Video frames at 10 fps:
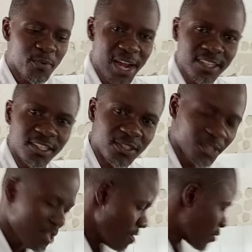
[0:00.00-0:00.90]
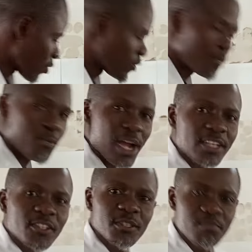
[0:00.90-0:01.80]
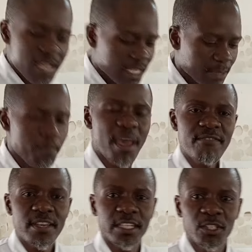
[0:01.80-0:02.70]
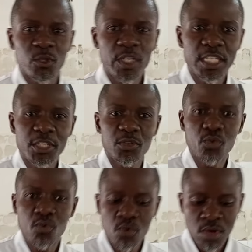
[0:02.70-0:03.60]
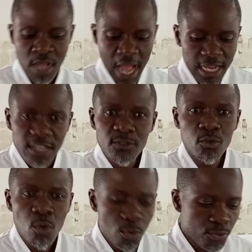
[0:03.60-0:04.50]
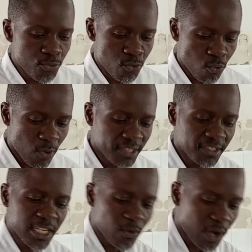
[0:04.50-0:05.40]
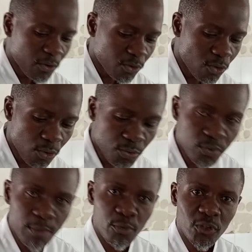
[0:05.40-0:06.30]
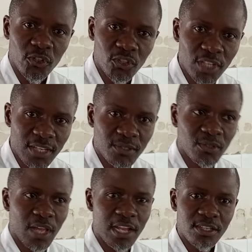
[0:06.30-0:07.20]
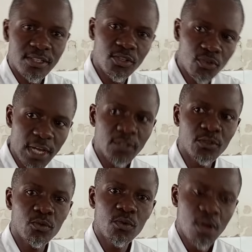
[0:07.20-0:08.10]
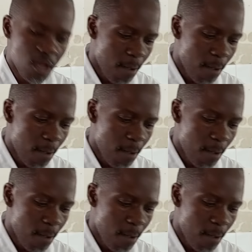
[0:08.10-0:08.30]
practice because practice makes perfect. So you need to at least go through. Once in a while, you go through the procedures and try to